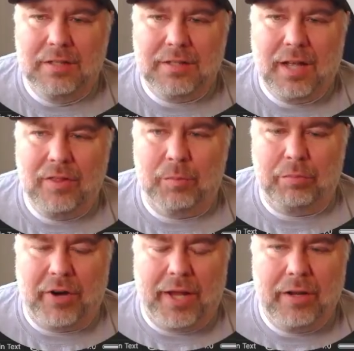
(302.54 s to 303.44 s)
It's kind of the
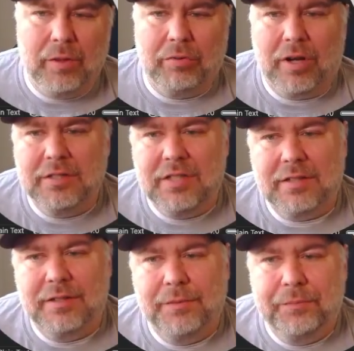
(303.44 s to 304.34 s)
brain of the
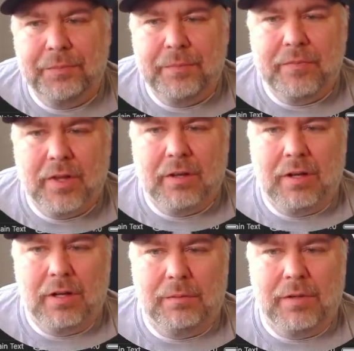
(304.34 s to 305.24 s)
project.
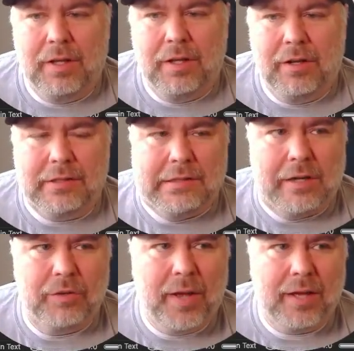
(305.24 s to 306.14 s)
It
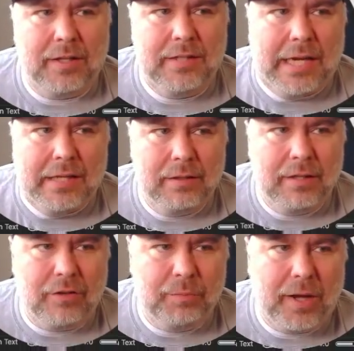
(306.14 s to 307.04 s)
tells it
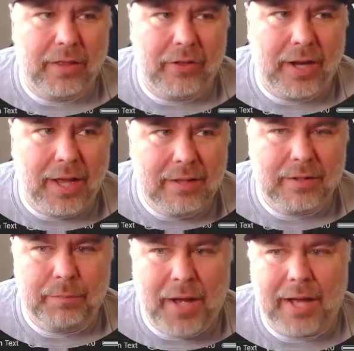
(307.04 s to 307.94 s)
tells Python, hey, this
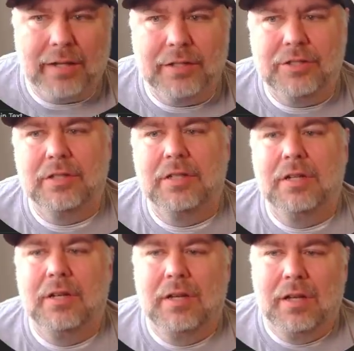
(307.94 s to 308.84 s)
is a package,
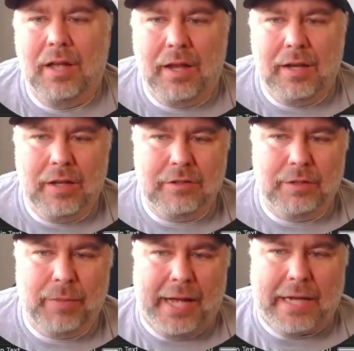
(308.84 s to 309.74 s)
and here's
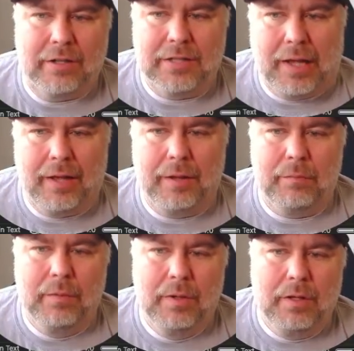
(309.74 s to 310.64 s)
the package
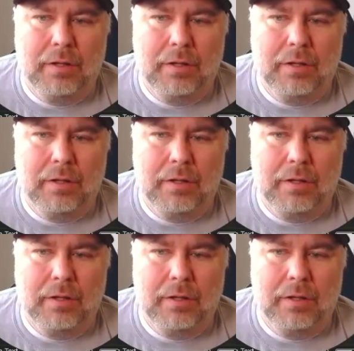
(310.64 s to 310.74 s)
name.